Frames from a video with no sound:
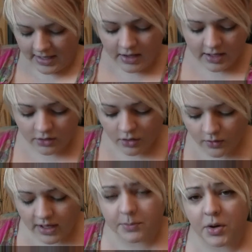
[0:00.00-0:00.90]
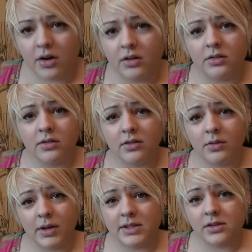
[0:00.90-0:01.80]
I know I bought
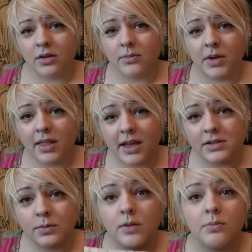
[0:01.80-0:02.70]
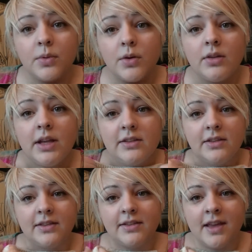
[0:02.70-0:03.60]
a waistcoat in my last one, but I
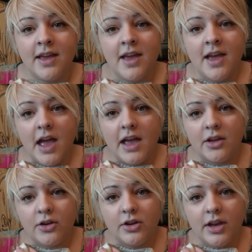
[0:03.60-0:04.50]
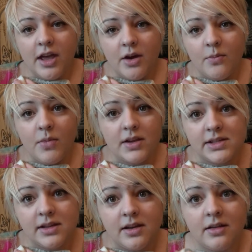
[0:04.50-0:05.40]
couldn't help
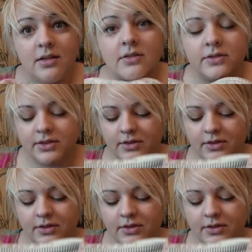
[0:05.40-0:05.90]
myself.